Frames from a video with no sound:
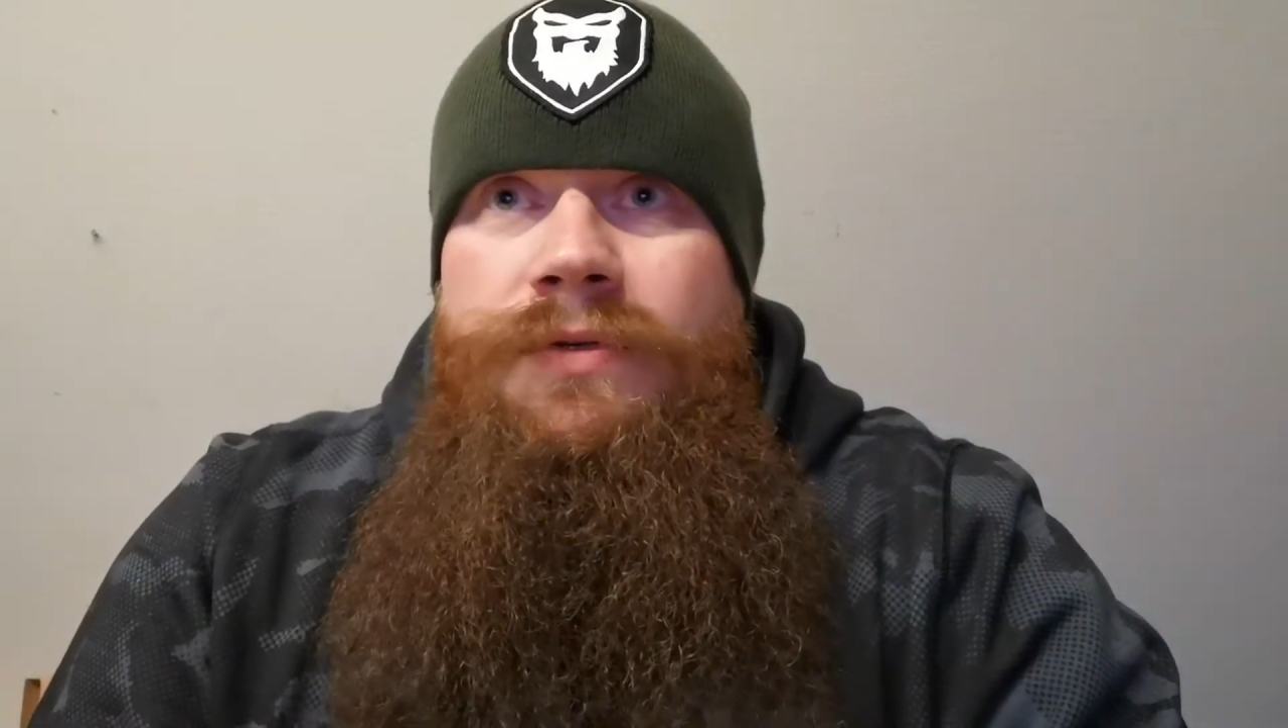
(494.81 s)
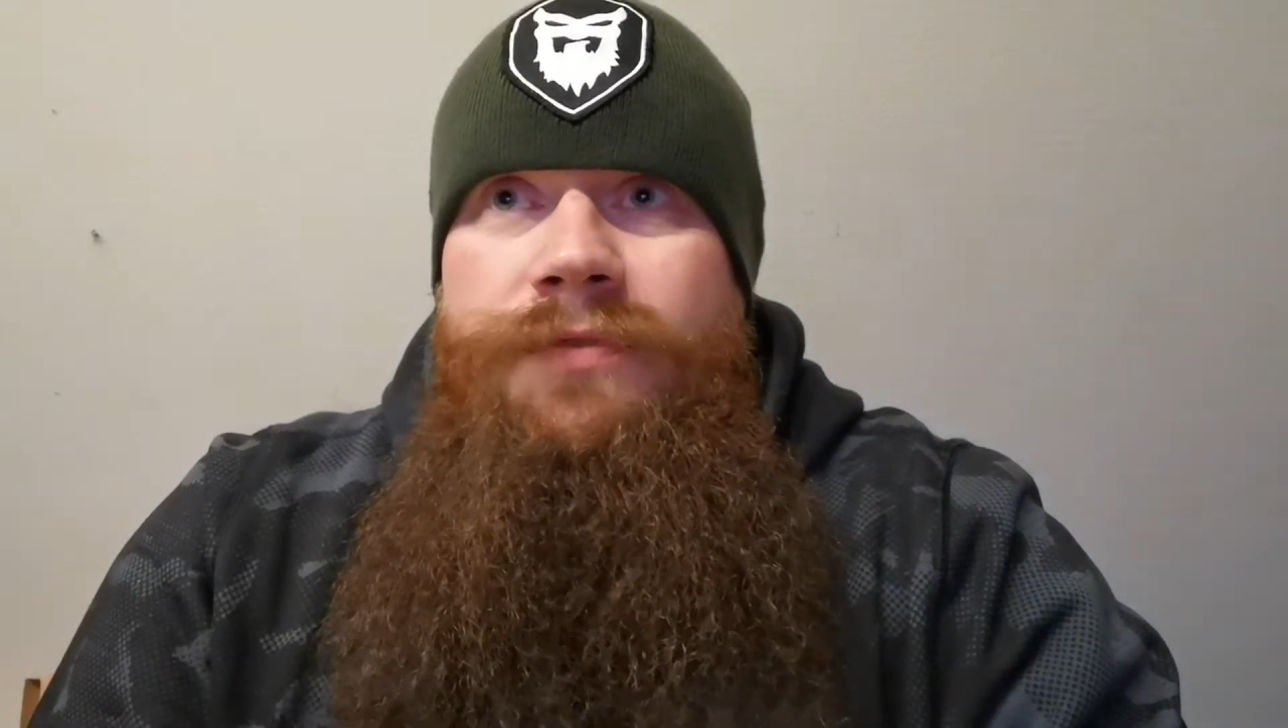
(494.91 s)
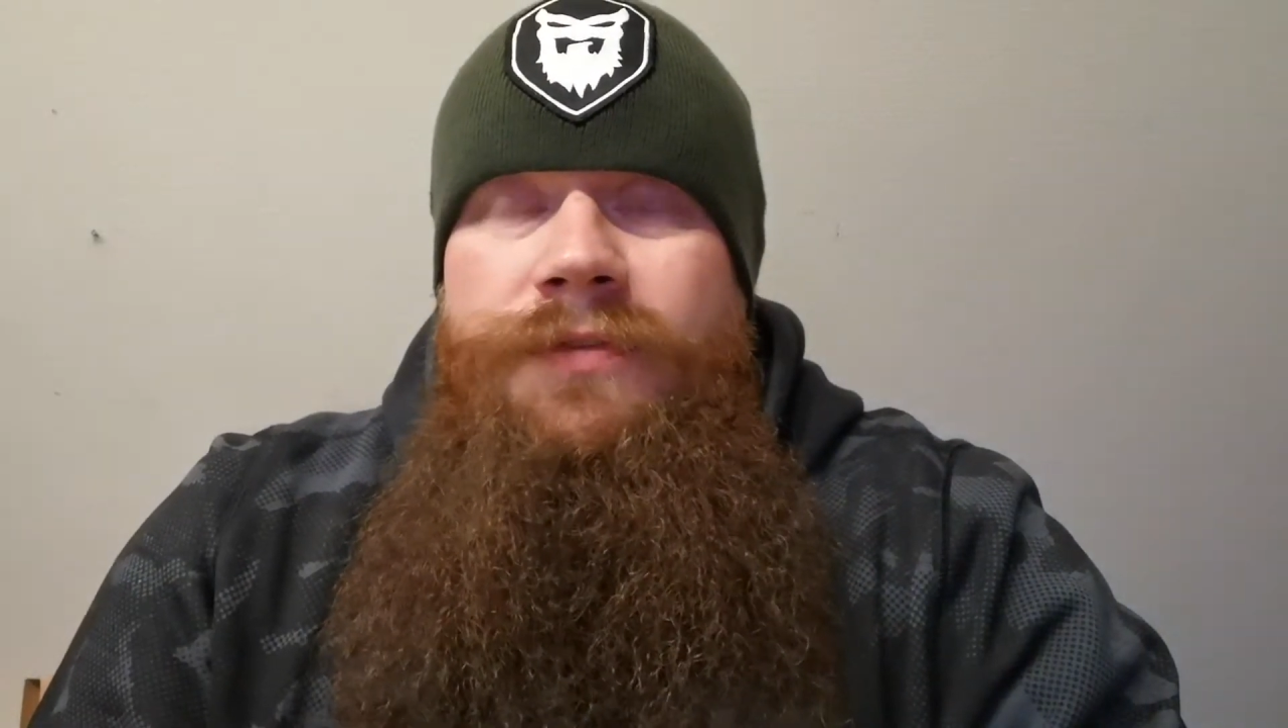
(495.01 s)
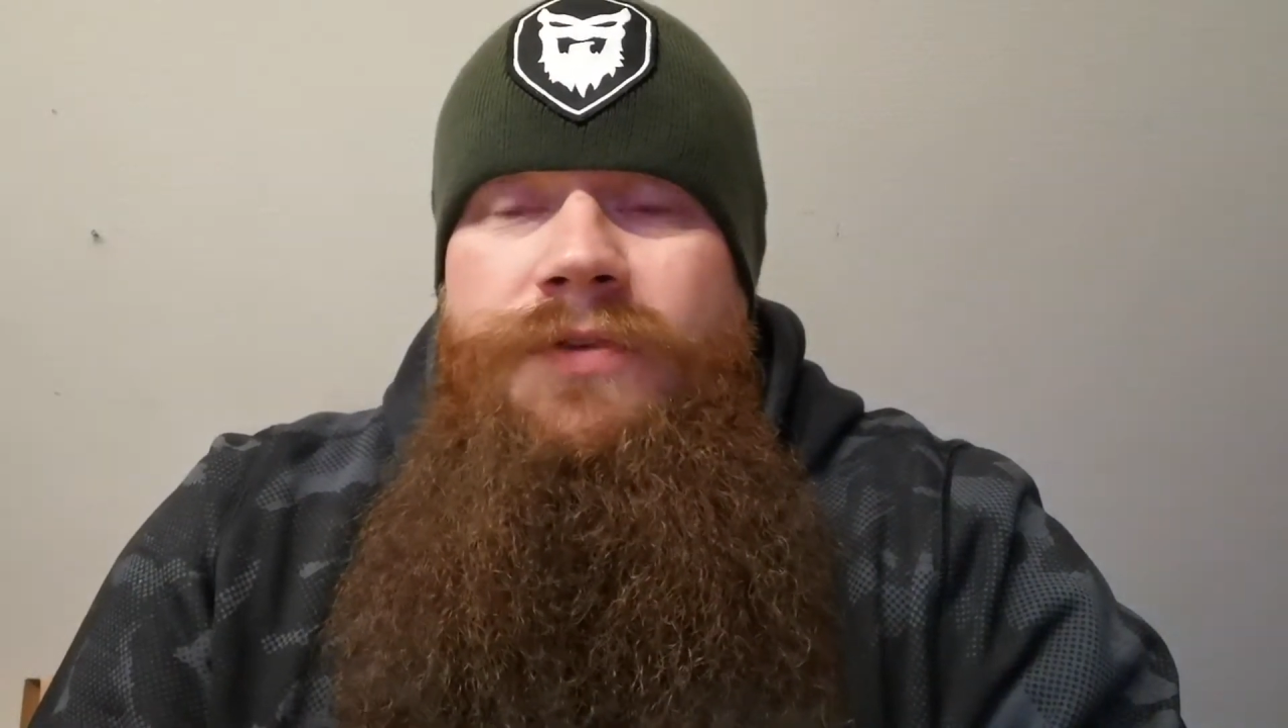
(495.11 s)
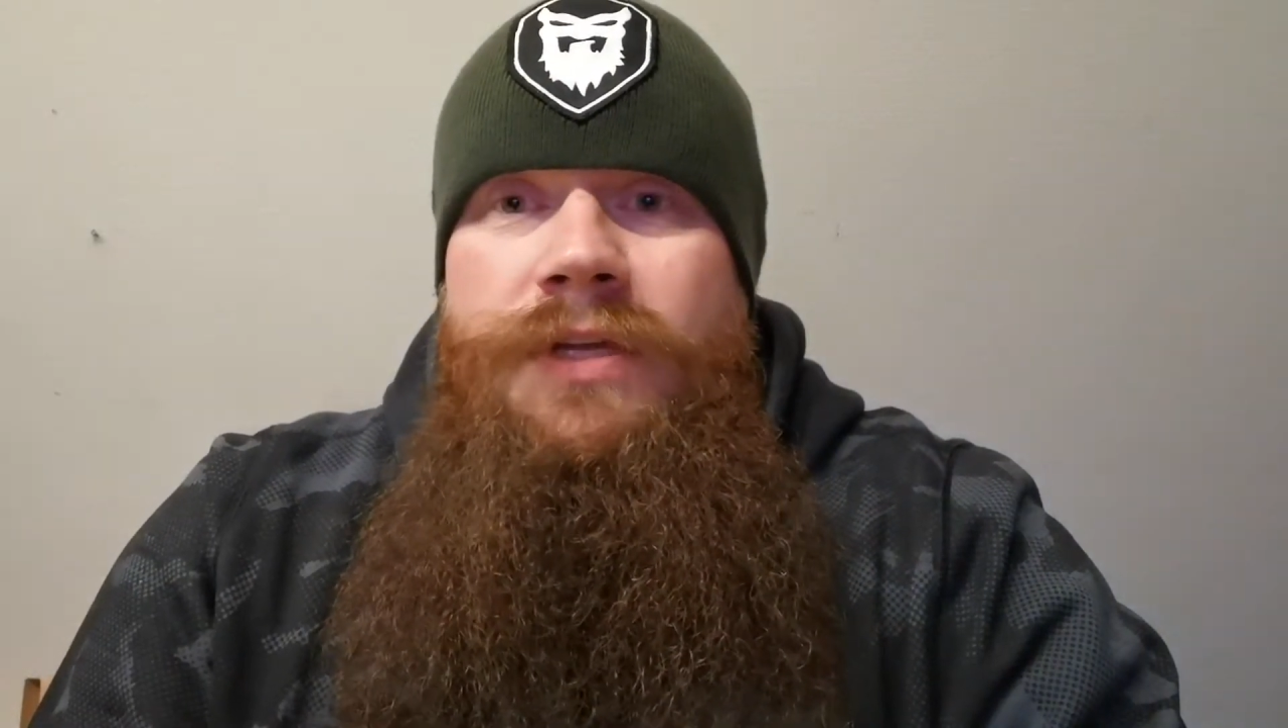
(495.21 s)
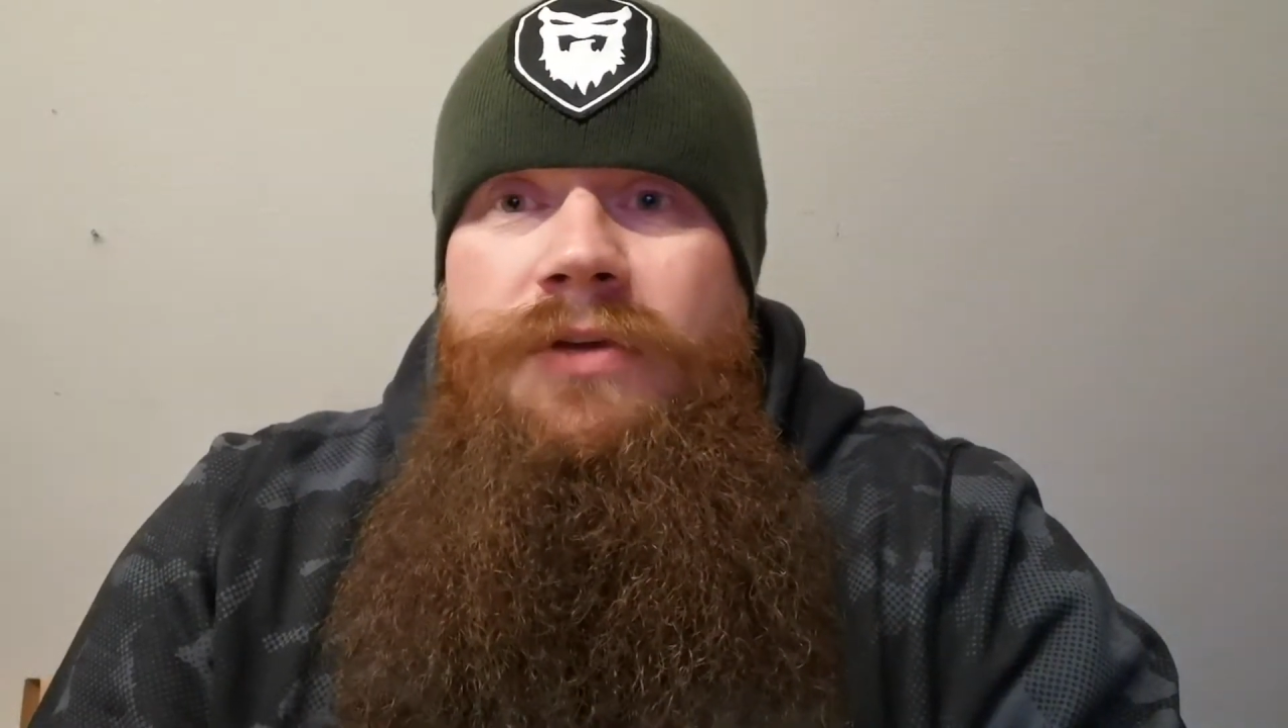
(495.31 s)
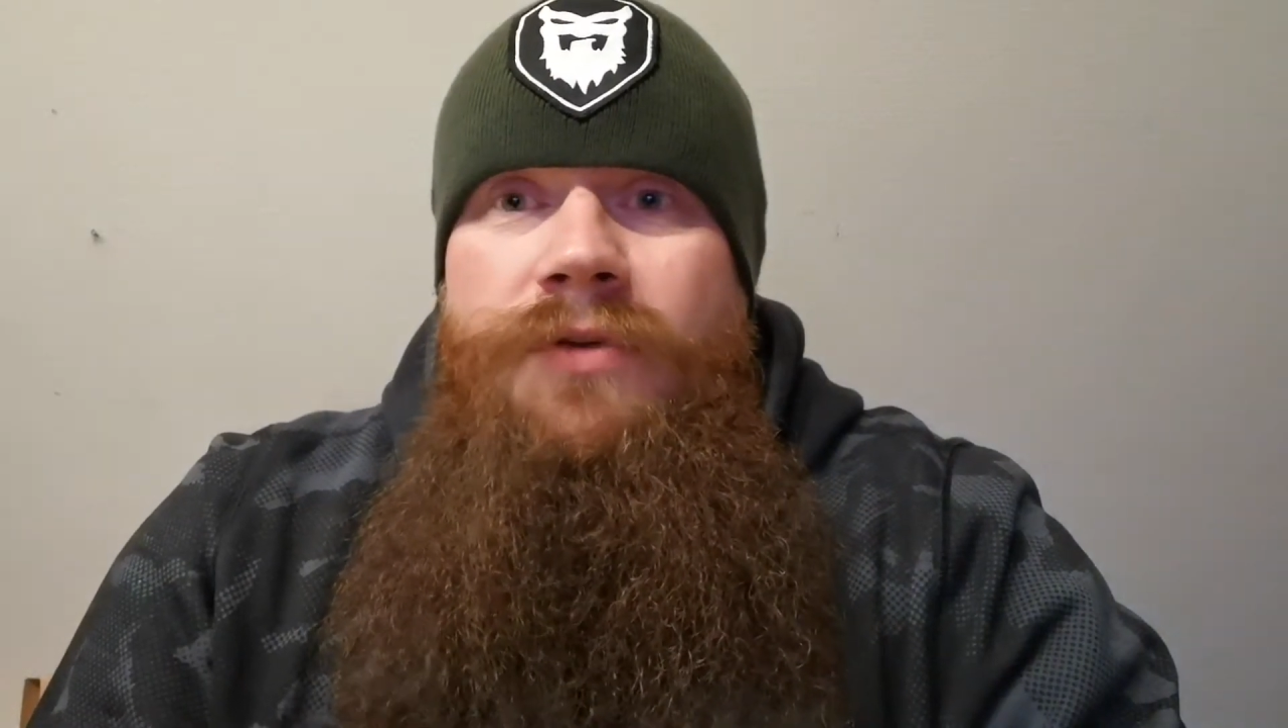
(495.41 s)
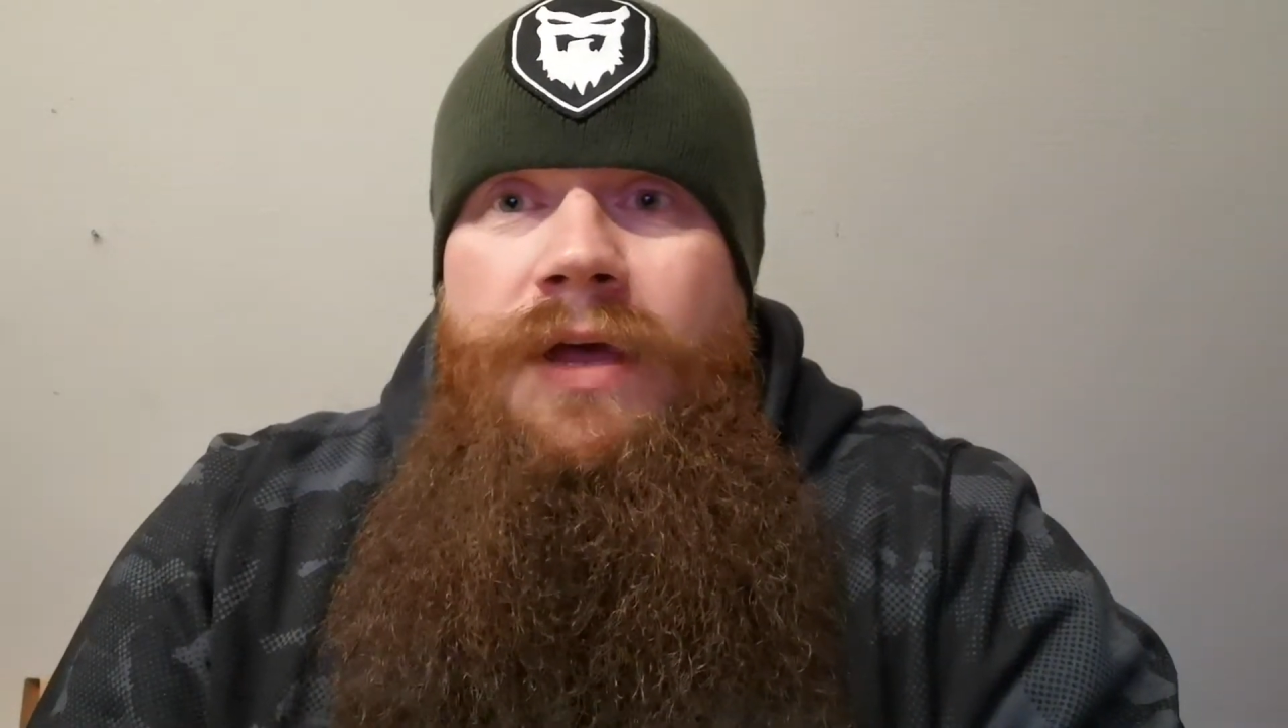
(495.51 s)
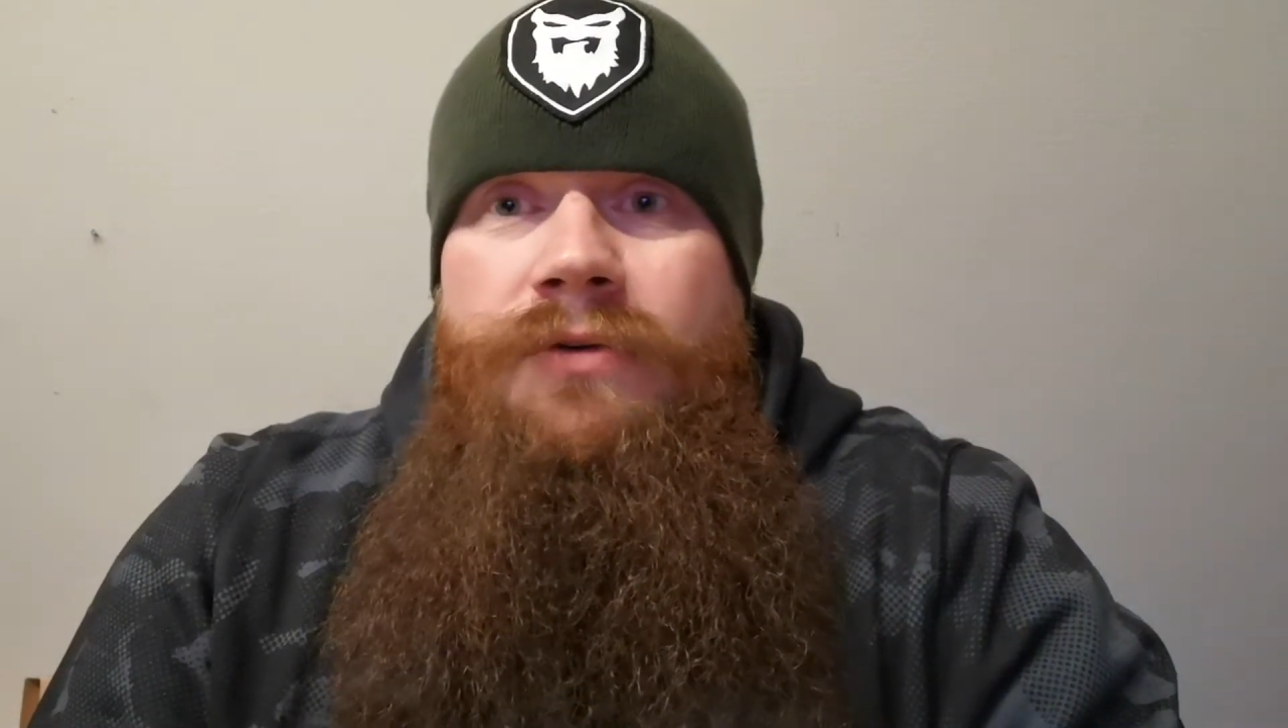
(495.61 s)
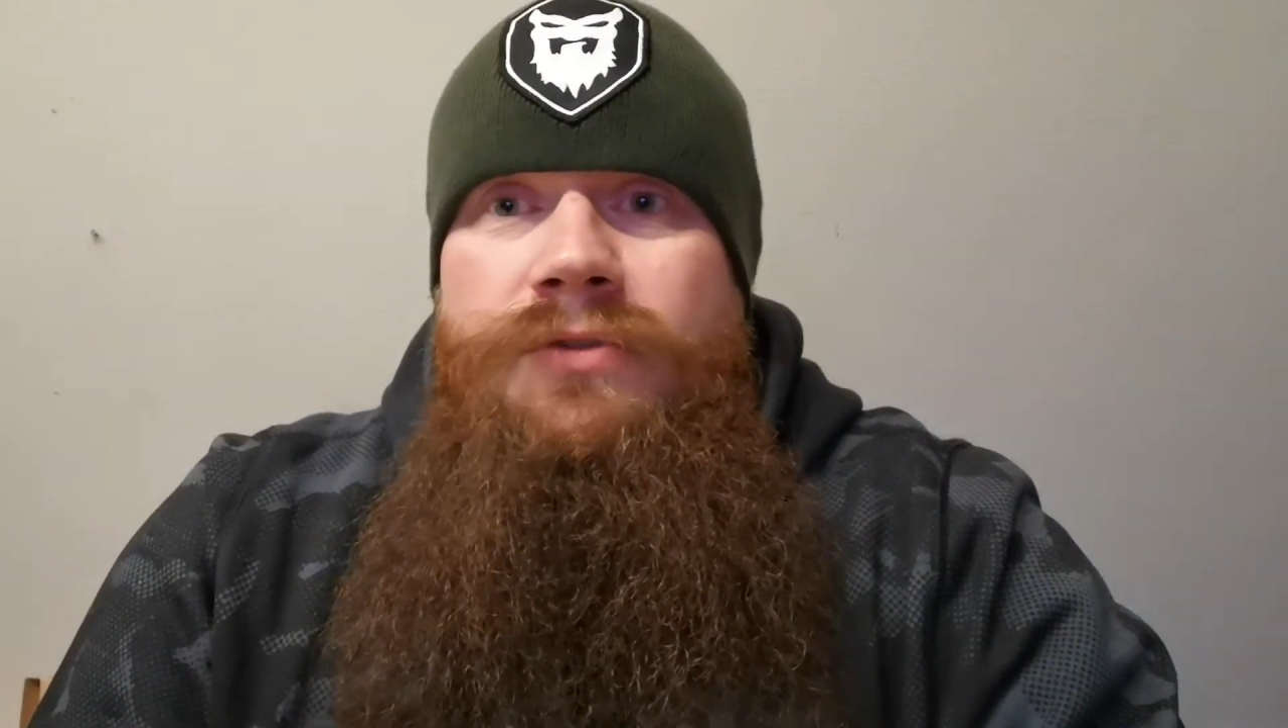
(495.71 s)
15
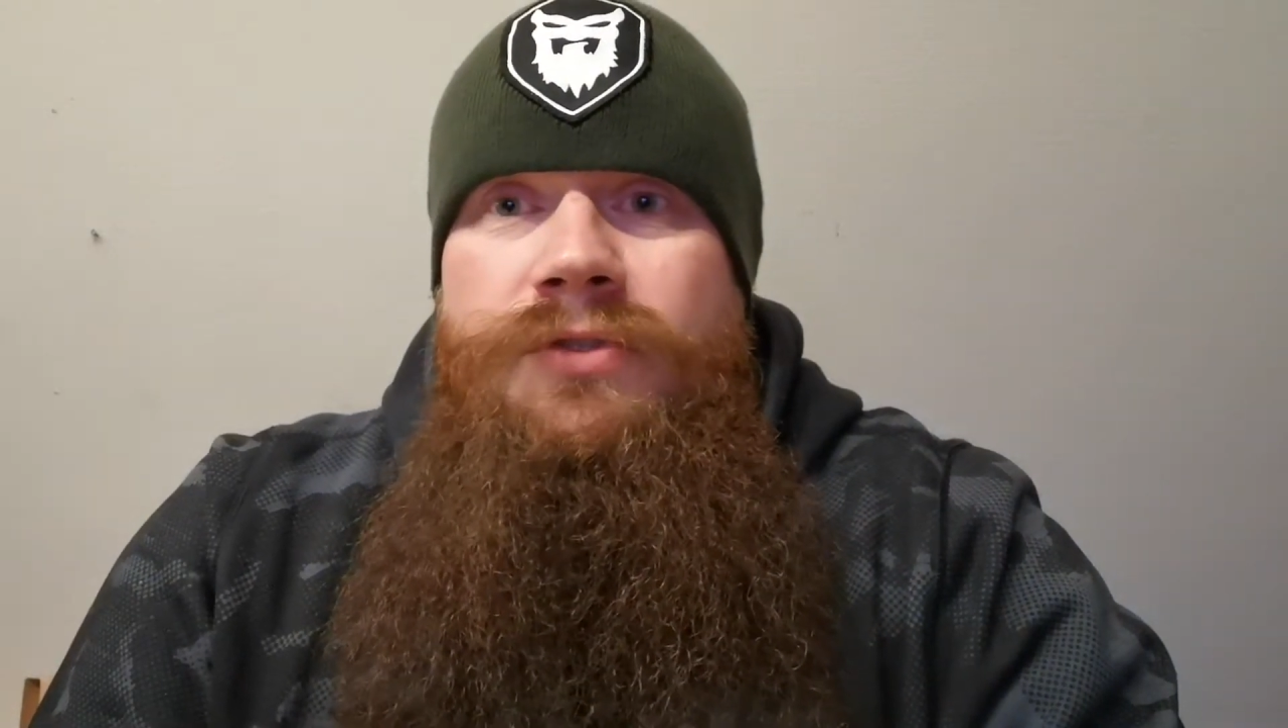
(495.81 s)
crowns,